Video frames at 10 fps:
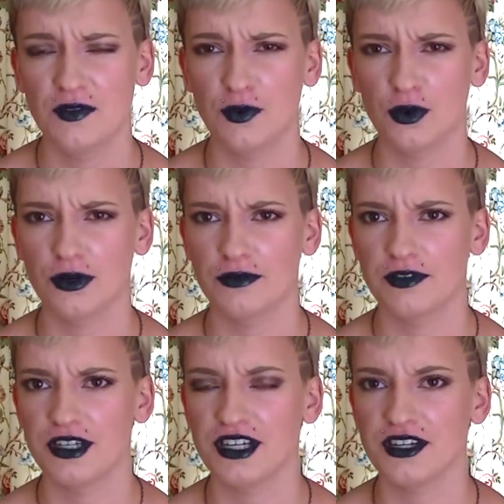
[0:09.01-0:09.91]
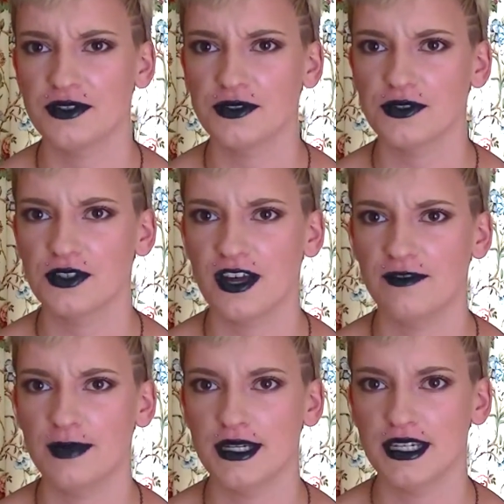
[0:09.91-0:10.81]
for videos
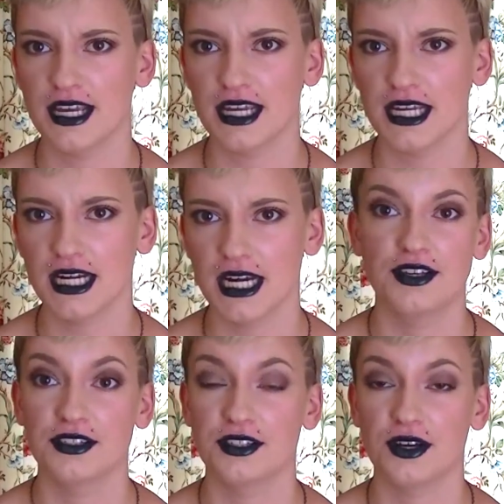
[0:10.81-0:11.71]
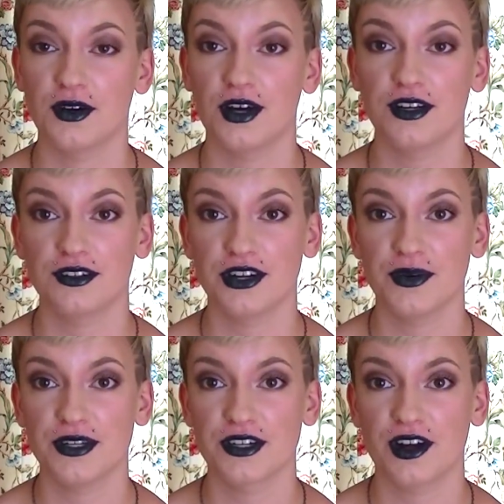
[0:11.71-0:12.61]
have been taken. So I don't
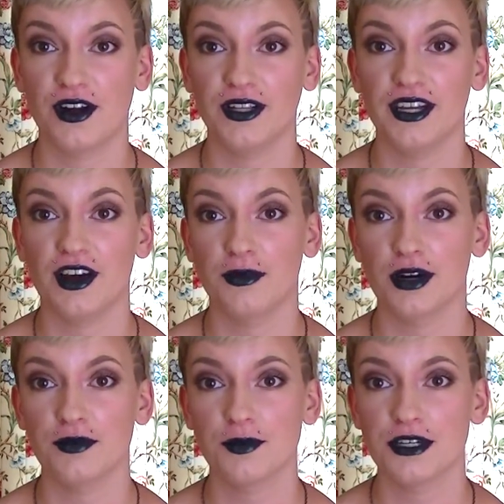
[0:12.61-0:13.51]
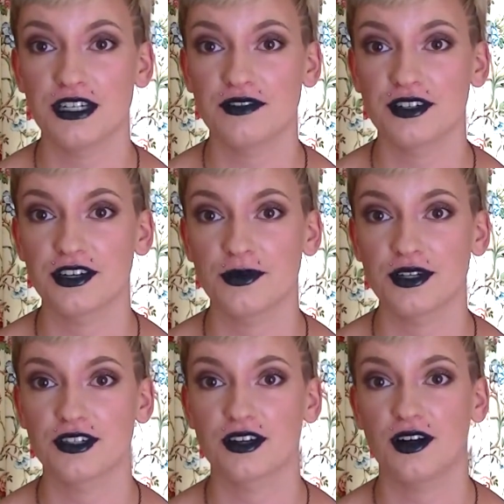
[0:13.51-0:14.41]
know what to call it, I'll probably never know
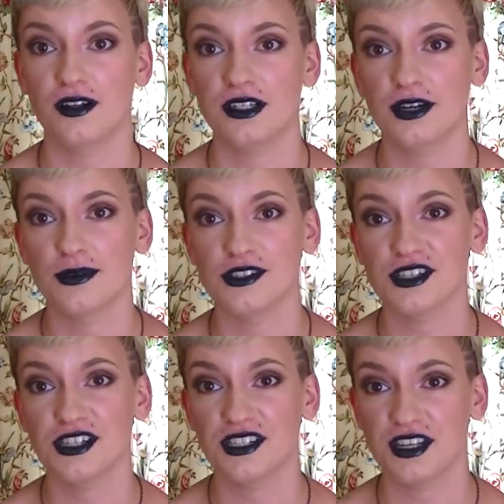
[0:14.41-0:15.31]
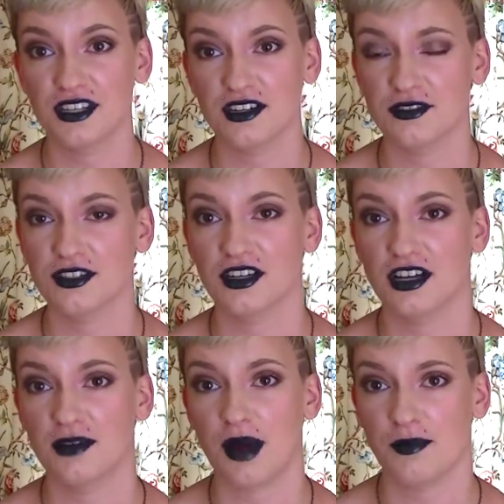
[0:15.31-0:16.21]
what to call it. I was gonna say that I was gonna
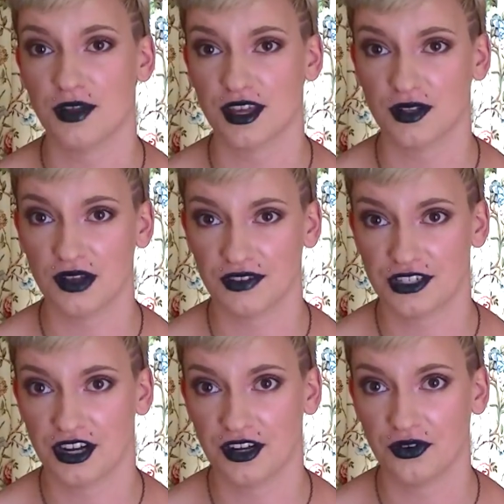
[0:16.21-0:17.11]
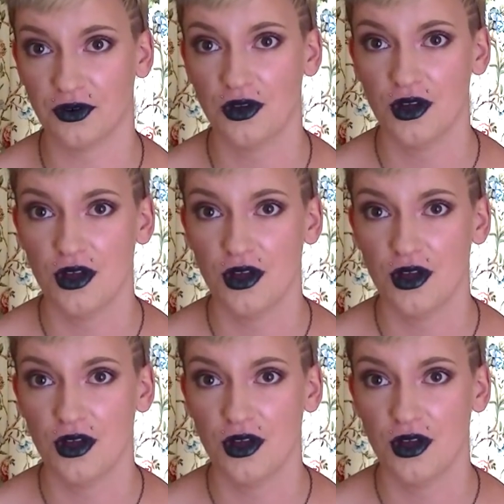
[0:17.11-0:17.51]
come up with a clever title,